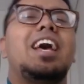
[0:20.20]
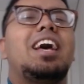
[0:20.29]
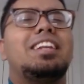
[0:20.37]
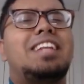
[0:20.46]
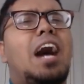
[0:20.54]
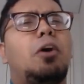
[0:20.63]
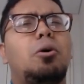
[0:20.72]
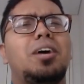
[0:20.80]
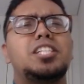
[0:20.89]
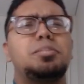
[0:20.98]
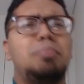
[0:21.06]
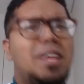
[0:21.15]
Now,
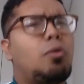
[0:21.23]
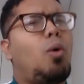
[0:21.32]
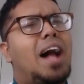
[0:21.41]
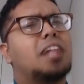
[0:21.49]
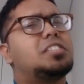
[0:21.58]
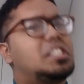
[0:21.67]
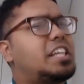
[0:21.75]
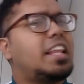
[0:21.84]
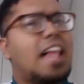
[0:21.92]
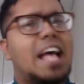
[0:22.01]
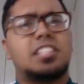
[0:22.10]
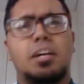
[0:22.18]
it's been a while since I
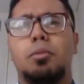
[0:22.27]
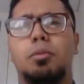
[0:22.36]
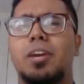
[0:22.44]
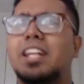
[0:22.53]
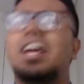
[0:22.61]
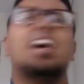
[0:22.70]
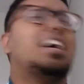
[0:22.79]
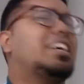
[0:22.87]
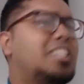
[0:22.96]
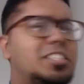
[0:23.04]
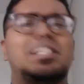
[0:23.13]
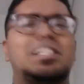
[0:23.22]
last uploaded
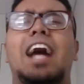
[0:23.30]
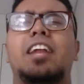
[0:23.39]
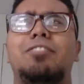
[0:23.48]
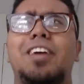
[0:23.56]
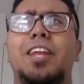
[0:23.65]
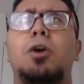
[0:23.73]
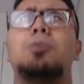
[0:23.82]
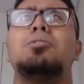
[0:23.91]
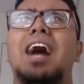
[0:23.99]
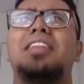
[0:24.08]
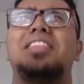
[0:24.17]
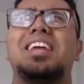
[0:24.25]
this kind of video.
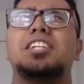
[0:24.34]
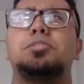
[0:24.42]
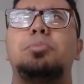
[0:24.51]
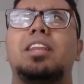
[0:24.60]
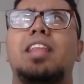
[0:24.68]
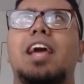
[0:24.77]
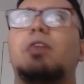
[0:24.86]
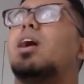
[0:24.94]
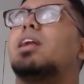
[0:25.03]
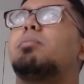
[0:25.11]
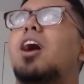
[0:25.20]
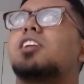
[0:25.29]
I think it's been like, what,
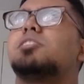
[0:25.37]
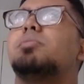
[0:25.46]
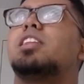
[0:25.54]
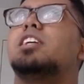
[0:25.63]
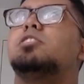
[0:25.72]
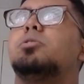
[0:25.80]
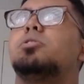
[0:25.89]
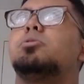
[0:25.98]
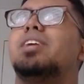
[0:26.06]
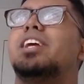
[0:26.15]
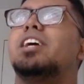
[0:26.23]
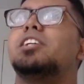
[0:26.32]
approximately 2 to
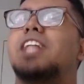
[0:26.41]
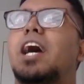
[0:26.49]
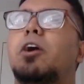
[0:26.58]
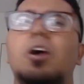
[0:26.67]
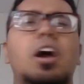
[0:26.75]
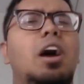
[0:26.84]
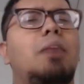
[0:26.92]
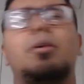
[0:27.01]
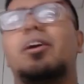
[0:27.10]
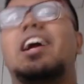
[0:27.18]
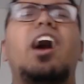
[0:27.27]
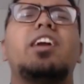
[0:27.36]
3 years now? But
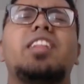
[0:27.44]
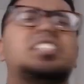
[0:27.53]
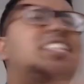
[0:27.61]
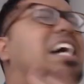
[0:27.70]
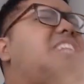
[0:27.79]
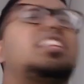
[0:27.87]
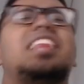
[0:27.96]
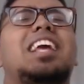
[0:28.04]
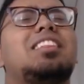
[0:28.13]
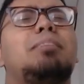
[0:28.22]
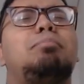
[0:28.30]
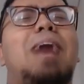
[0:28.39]
regardless, that's the thing in
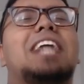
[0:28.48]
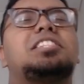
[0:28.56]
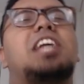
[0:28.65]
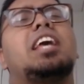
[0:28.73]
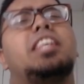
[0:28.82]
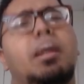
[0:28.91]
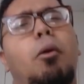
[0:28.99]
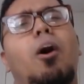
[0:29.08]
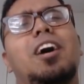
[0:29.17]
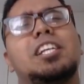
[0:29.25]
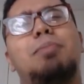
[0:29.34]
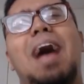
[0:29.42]
the past. Your boy
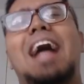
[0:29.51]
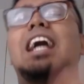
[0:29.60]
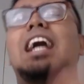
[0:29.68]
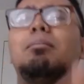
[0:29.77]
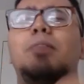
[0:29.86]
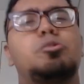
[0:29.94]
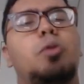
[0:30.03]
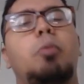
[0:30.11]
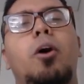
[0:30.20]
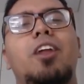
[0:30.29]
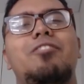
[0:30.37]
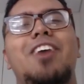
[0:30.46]
is back, much more
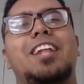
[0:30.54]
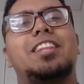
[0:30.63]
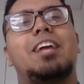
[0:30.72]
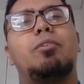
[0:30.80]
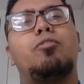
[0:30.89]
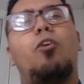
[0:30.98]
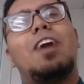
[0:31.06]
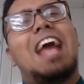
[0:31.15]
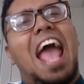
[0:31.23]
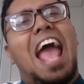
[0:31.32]
motivated than before.